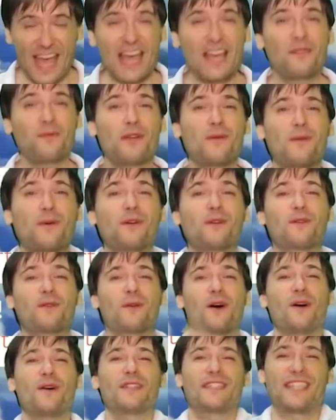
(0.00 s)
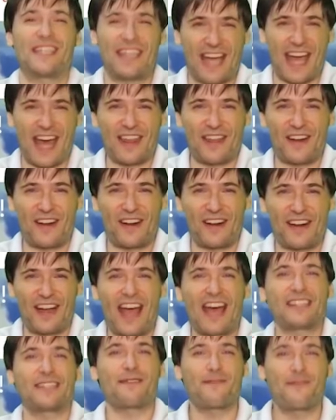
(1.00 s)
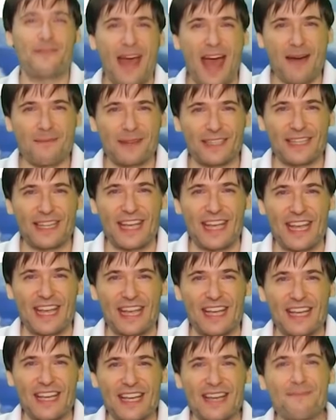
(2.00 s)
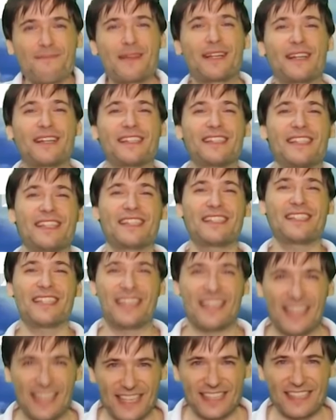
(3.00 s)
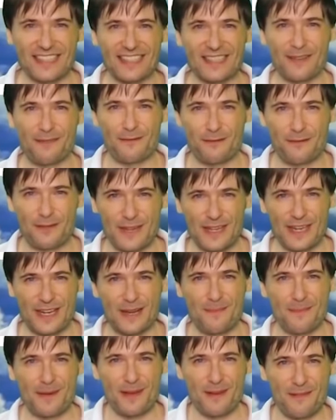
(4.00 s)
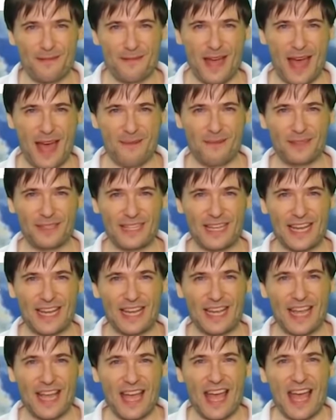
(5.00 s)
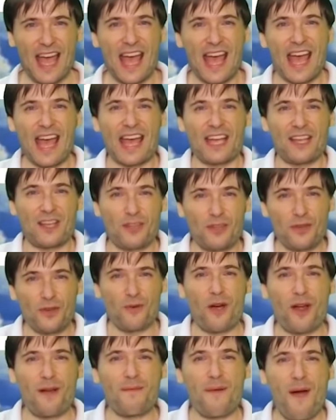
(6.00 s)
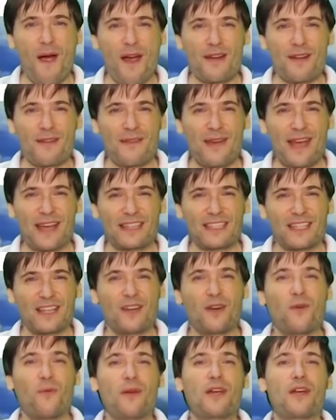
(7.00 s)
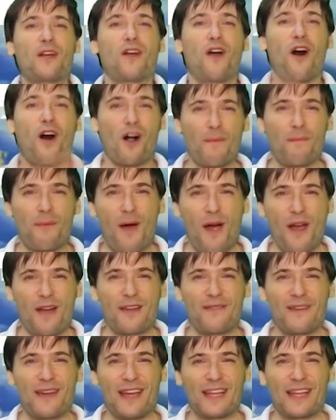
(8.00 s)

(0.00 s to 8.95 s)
And we will grow together as a family because this is the Freedom Family. You are part of it, we are all part of